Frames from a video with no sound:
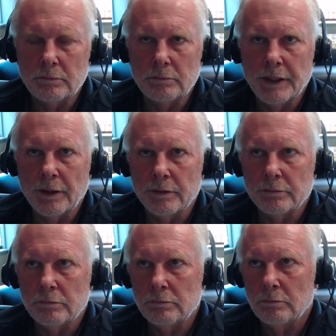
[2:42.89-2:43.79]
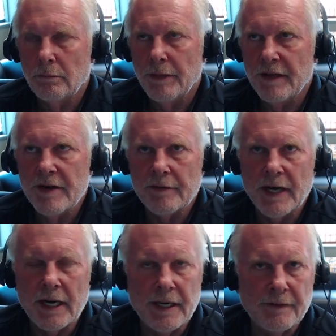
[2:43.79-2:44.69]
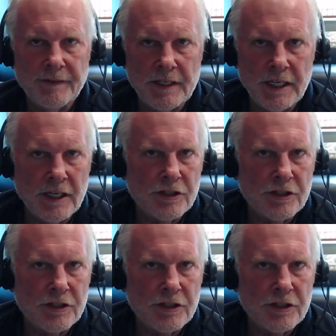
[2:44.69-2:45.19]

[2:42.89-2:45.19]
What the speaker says: you know, they never had an FED.